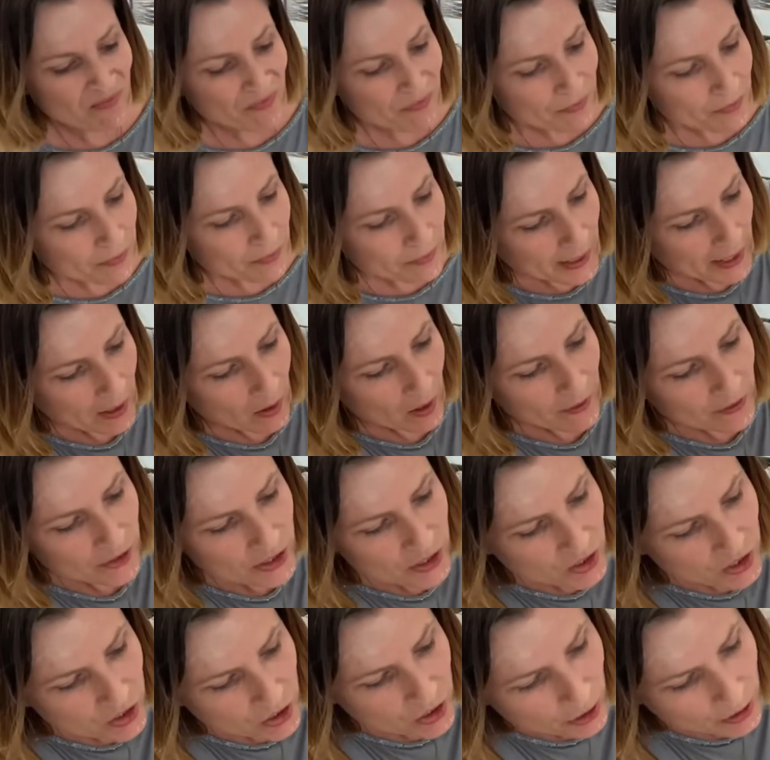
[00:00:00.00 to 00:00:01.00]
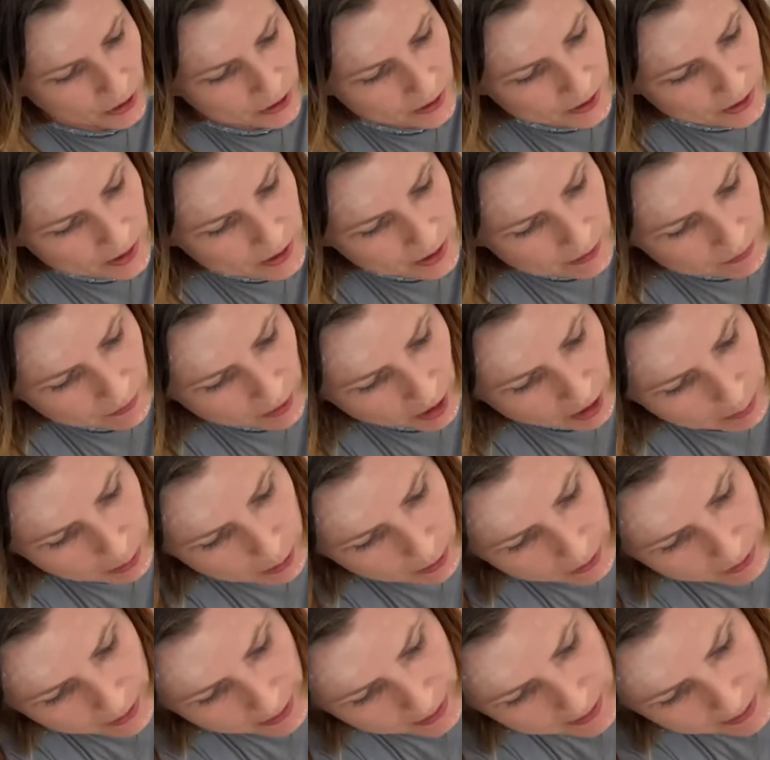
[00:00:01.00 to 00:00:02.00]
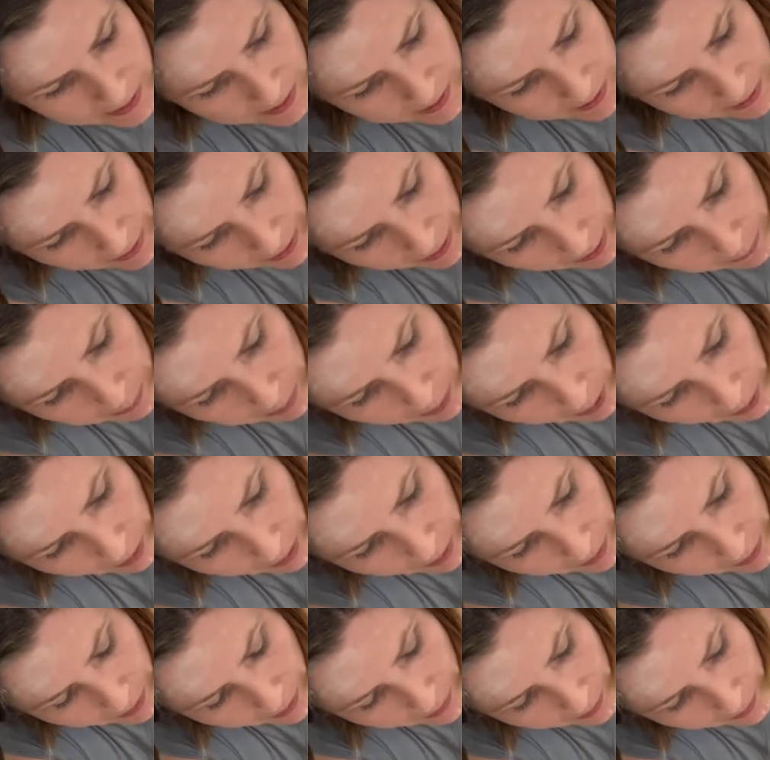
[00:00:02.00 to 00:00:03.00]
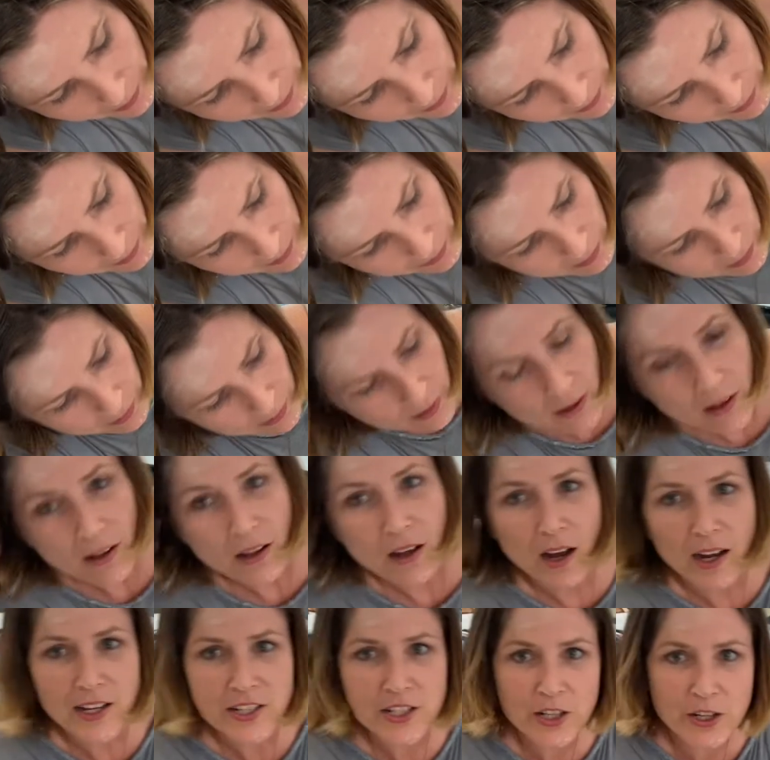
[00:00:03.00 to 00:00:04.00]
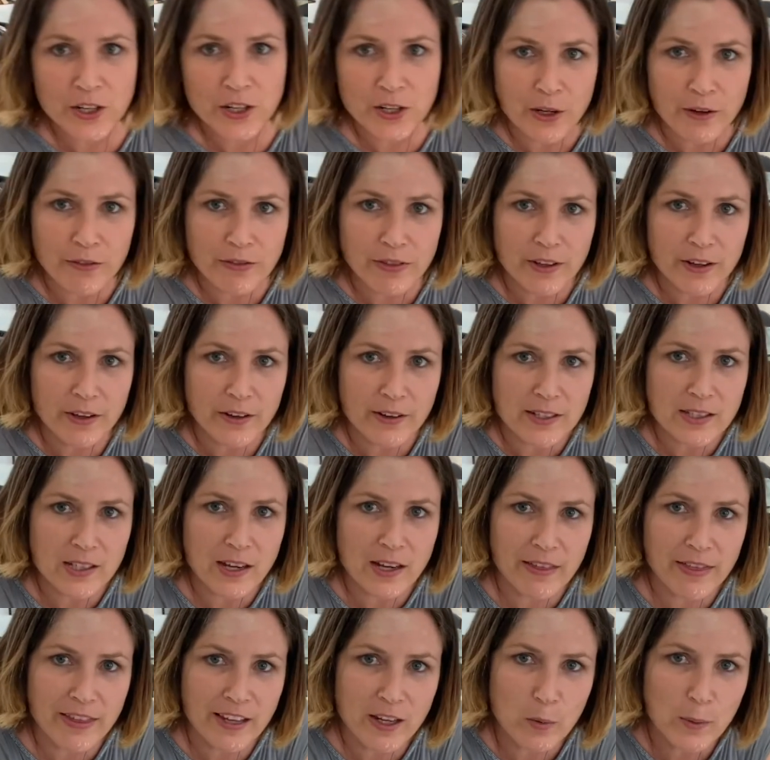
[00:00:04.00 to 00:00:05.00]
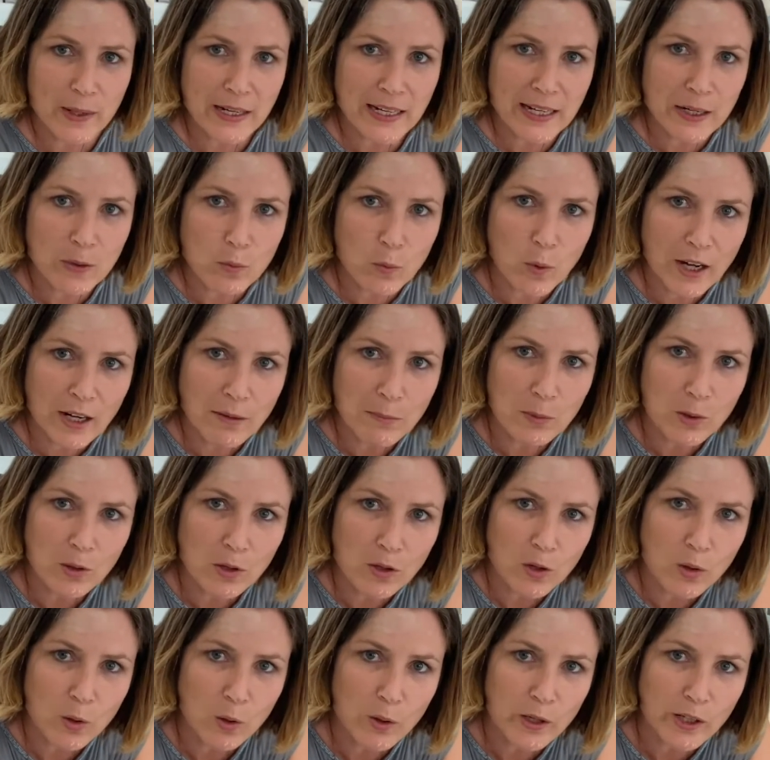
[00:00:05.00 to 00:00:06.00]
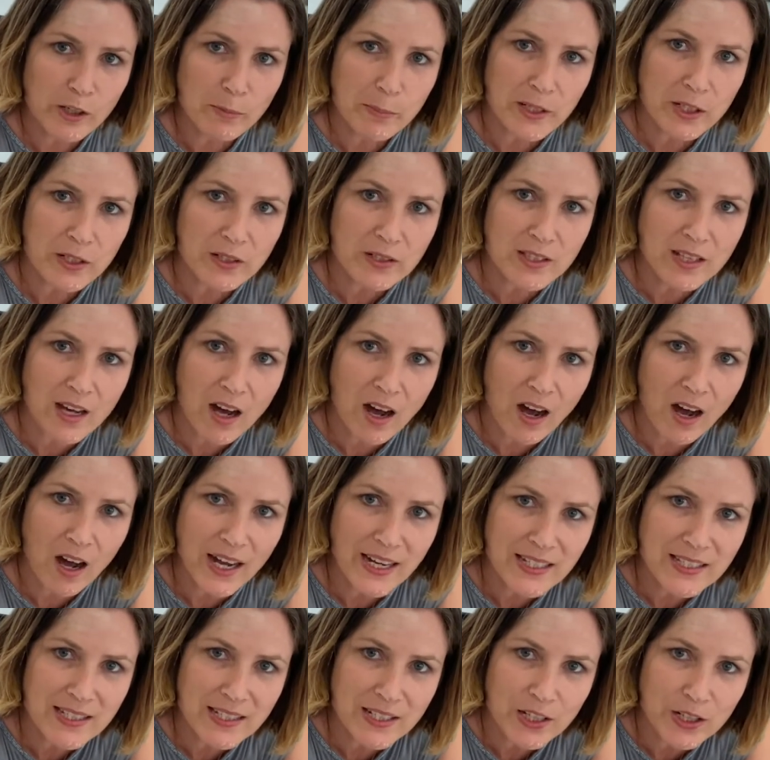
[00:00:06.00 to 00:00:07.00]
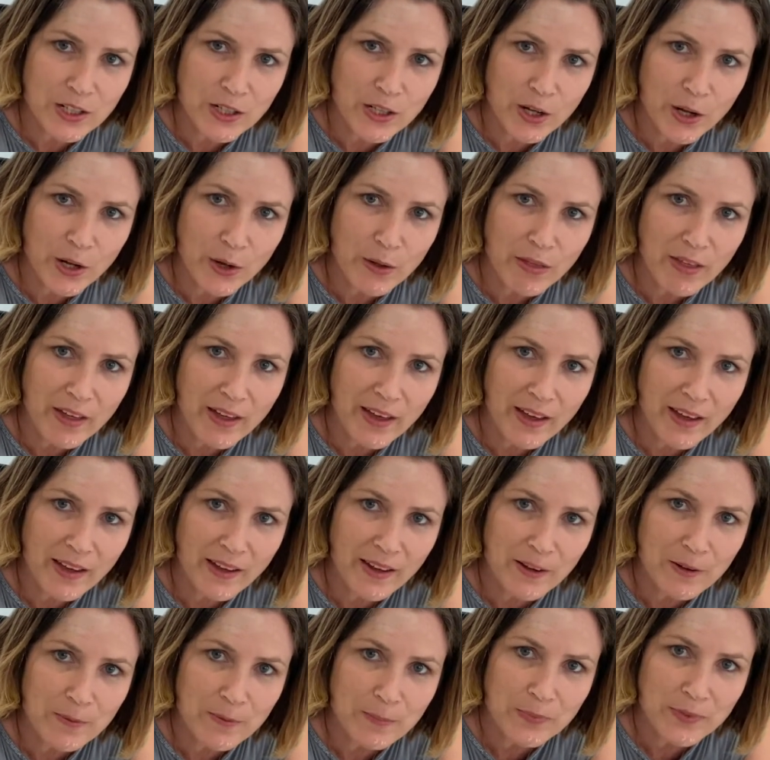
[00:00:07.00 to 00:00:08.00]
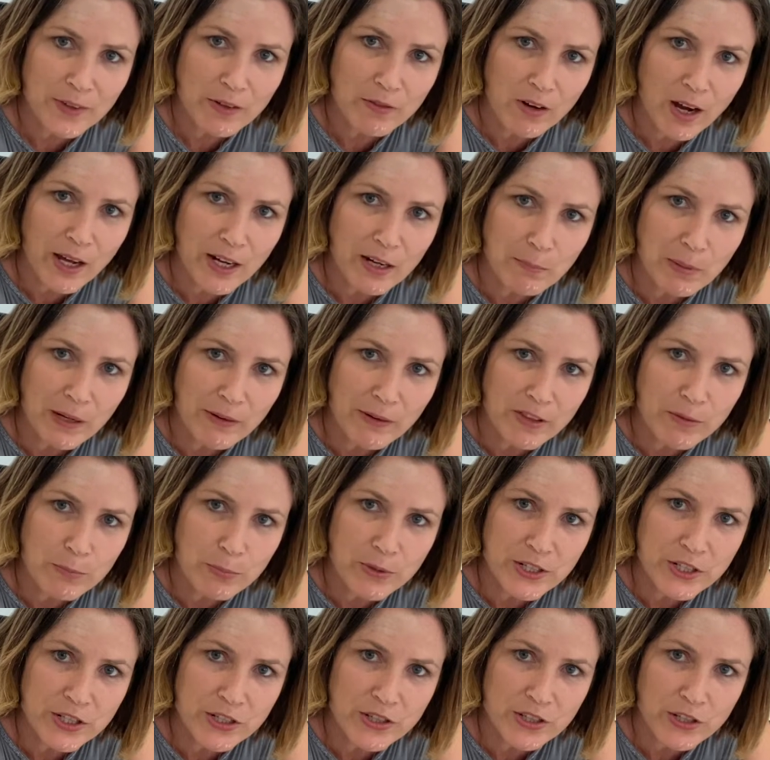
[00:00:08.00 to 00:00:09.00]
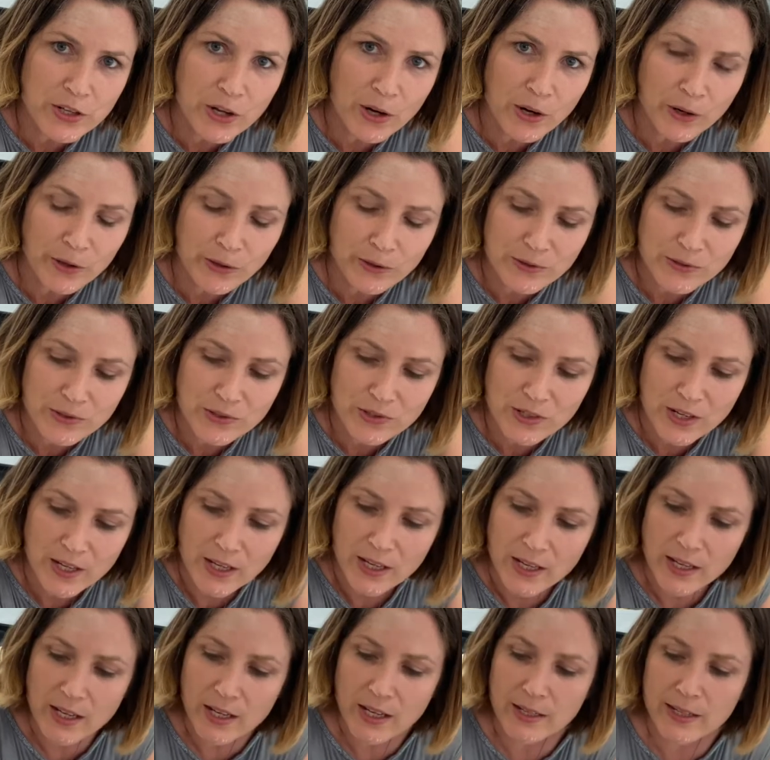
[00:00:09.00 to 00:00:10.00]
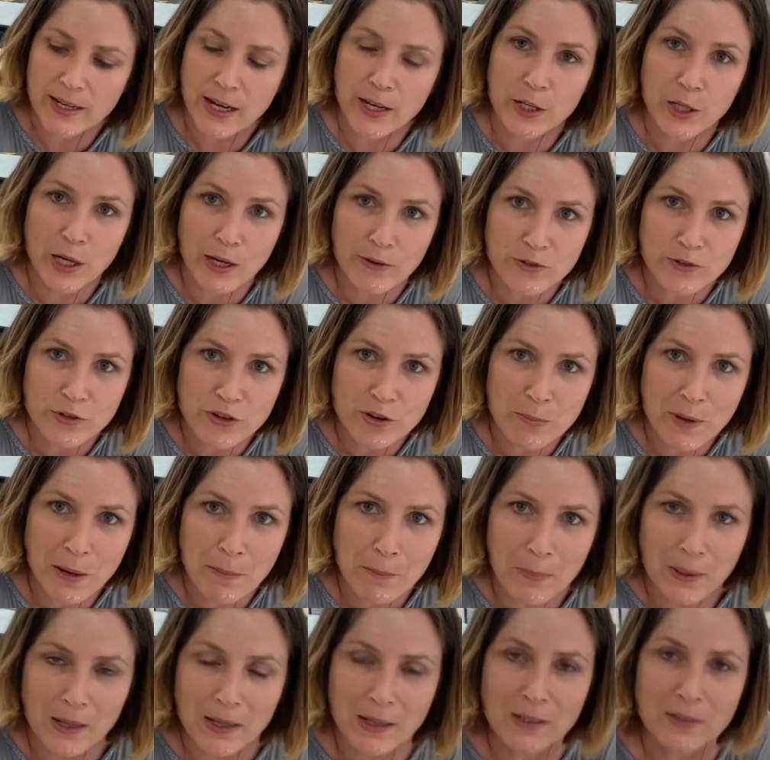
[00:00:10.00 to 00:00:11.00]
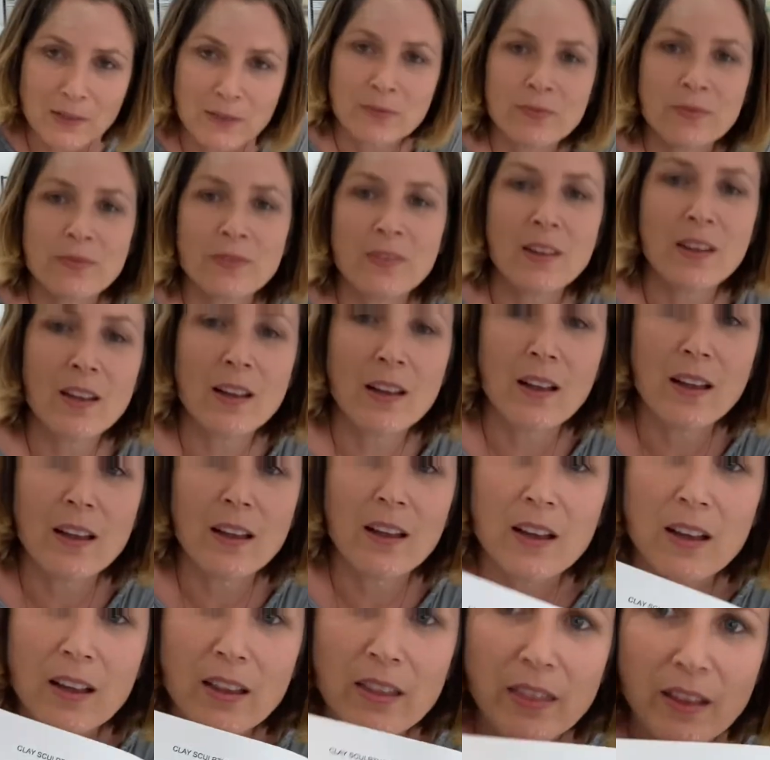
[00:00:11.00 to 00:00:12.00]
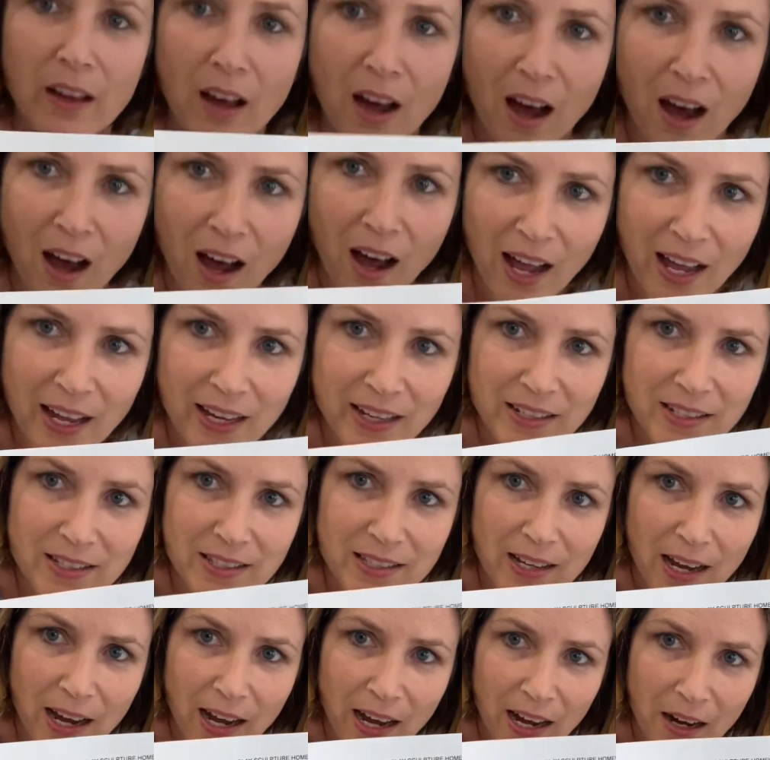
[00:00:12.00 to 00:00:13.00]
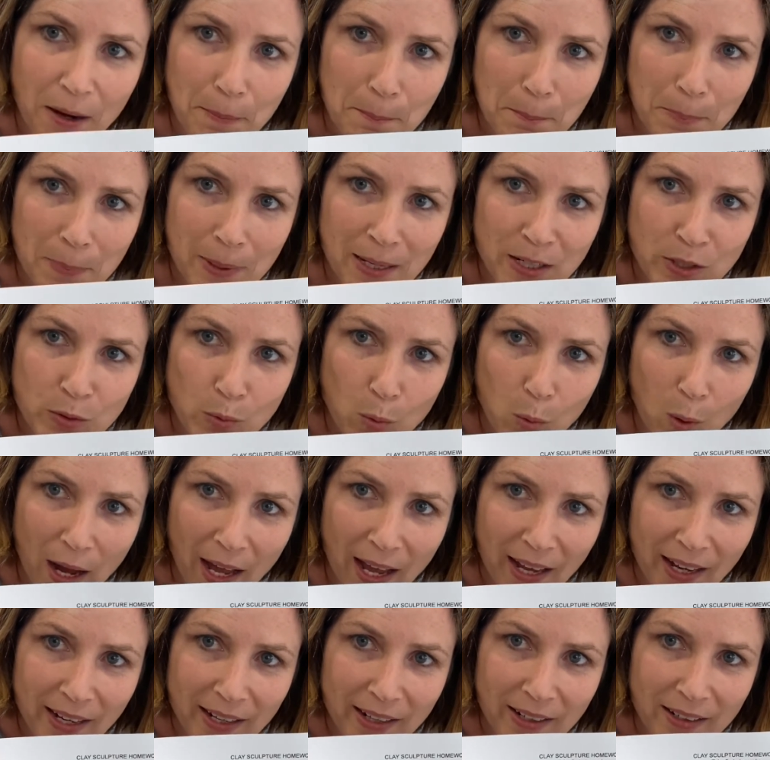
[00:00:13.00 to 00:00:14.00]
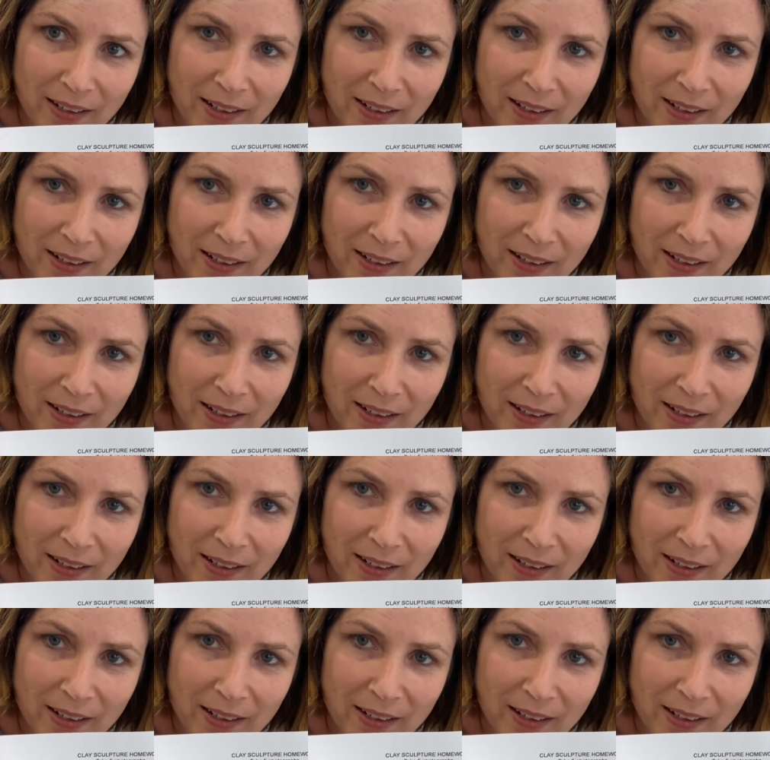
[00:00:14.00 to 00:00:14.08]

Now I've just noticed that if I put that cap on there, I don't know if there is, I think we need one more coil because the eyes are going to go there, right above the bridge of the nose. Now you have to remember, the eyes are midway.